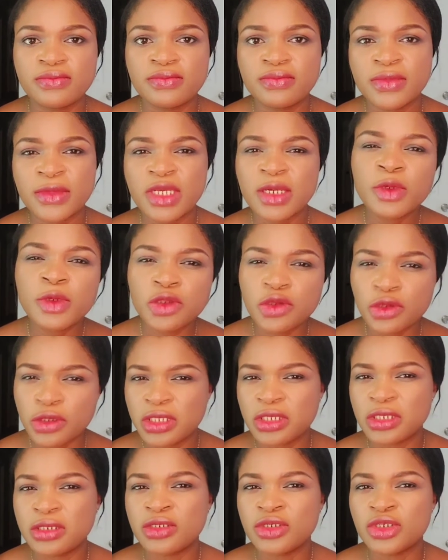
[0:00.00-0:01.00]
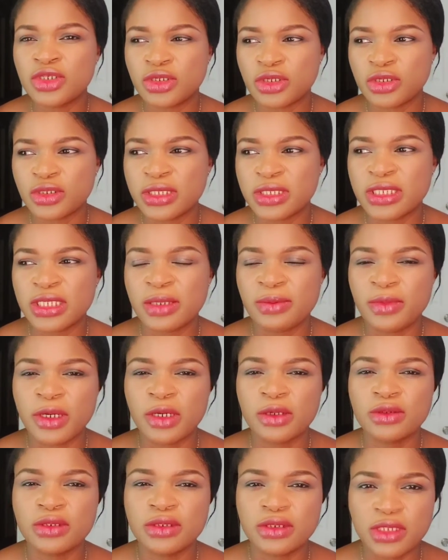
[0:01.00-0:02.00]
I'm not talking just
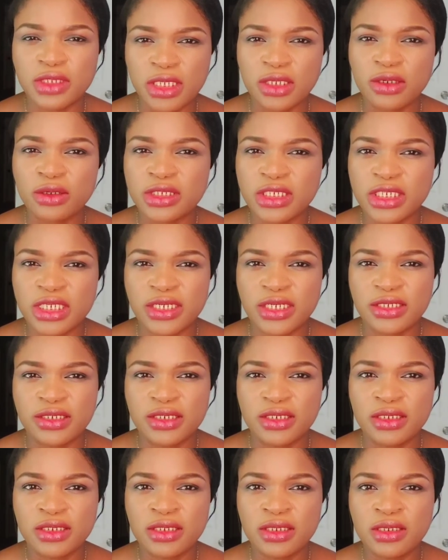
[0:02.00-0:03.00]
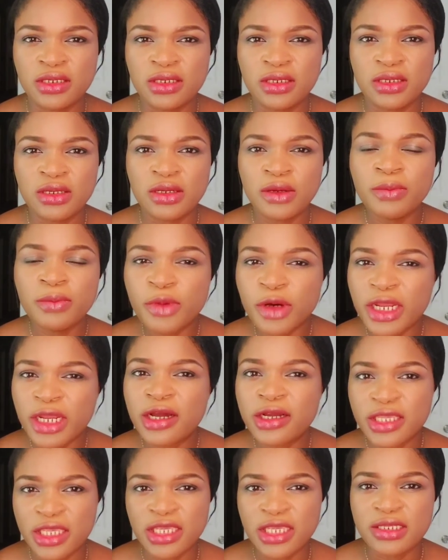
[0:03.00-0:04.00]
about girl child, but our
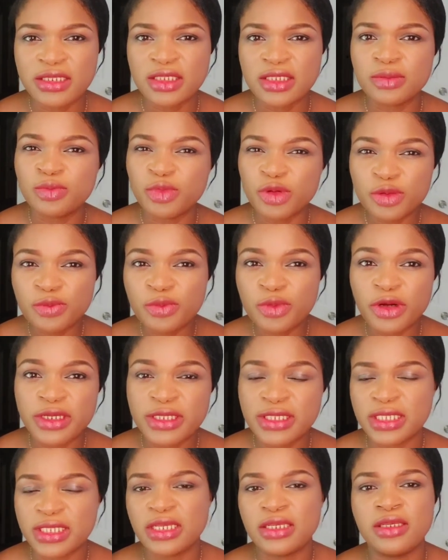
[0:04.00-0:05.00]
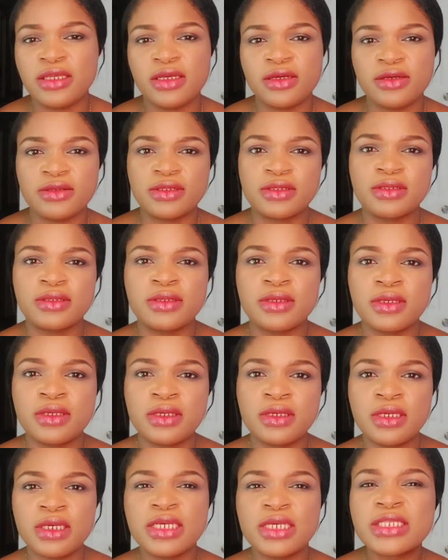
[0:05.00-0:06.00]
kids, both boys and girls.
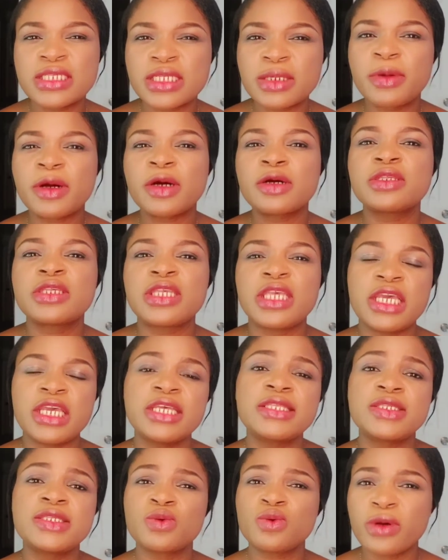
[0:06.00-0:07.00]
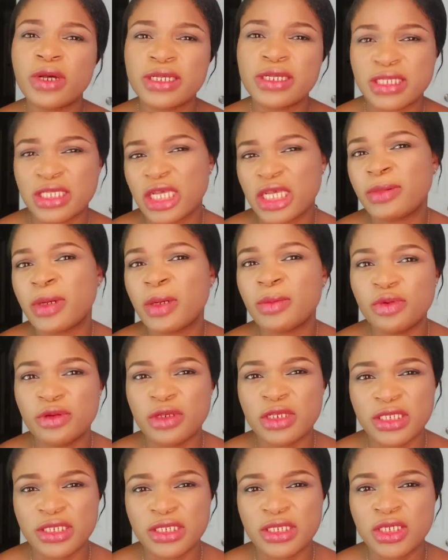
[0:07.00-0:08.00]
It's about kids who are cyber
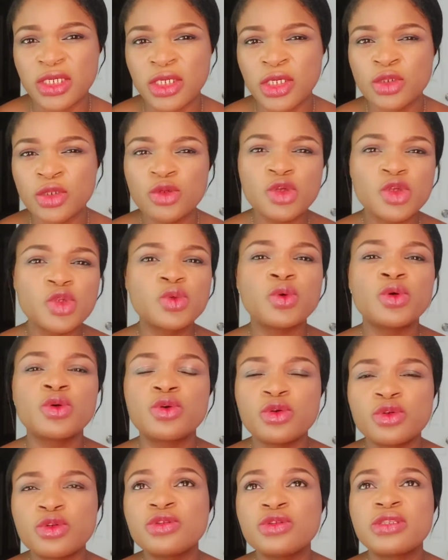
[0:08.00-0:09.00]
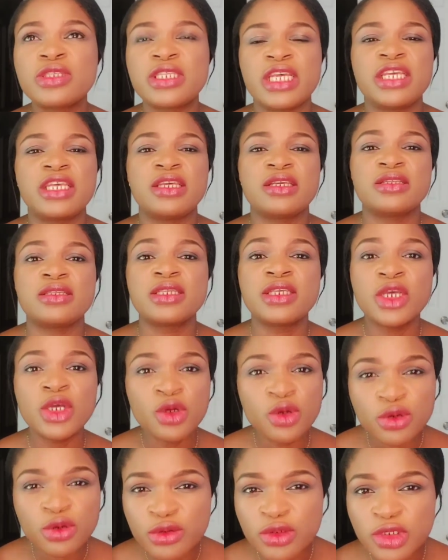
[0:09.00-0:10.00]
bullied, those who couldn't take it,
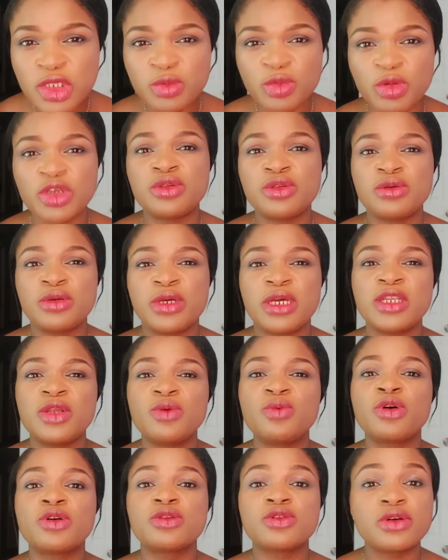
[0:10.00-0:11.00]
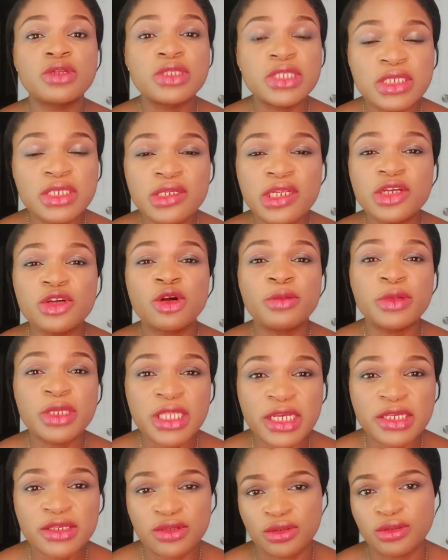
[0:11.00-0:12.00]
couldn't speak to anyone until they
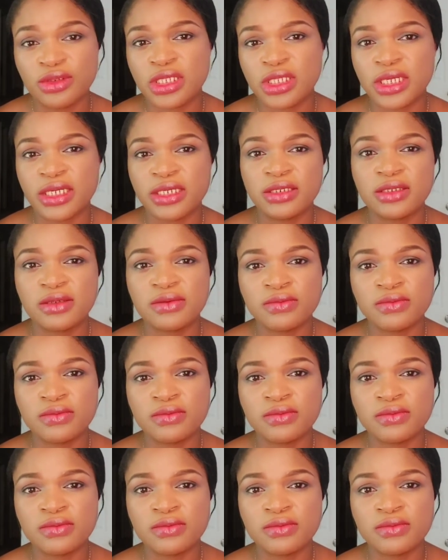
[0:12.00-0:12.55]
committed suicide.